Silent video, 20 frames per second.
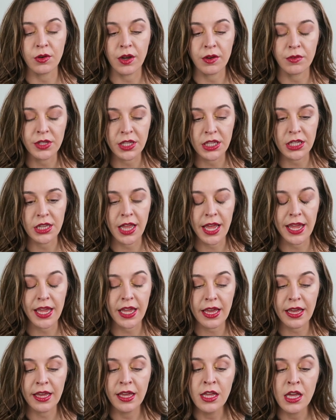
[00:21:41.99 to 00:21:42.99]
I really
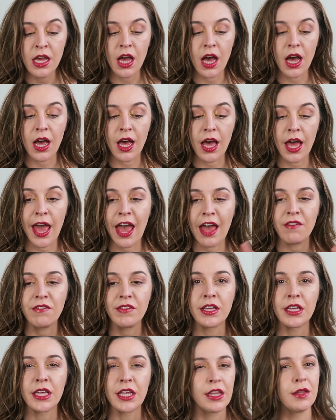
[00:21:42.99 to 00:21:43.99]
like uh,
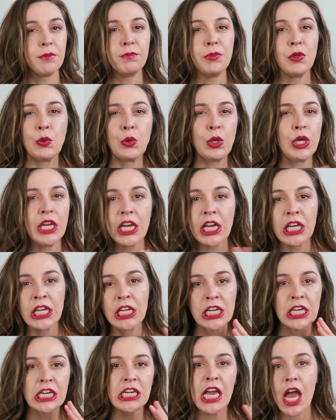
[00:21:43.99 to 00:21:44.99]
having the beauty
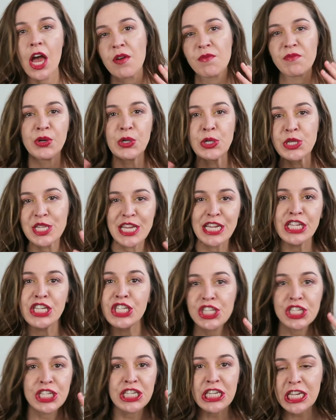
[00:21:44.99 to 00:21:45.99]

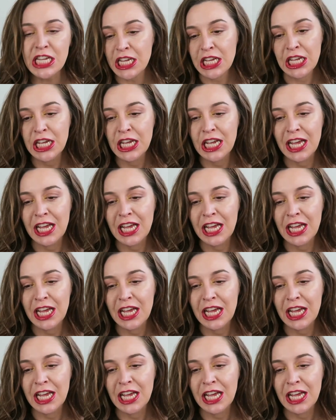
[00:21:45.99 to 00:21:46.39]
conversation